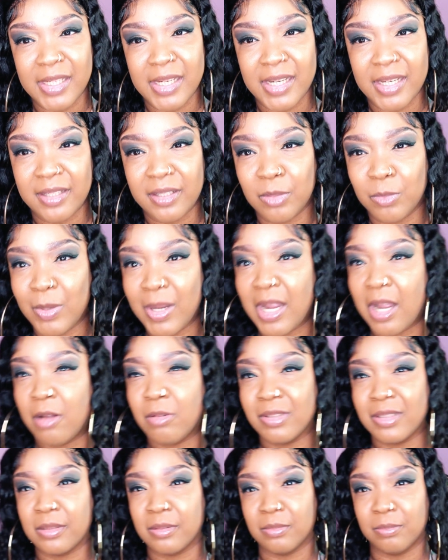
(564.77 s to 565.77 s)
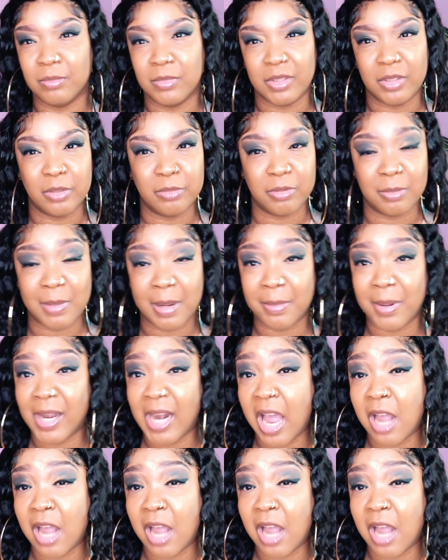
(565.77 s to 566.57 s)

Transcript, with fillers: And the way I was maneuvering my body,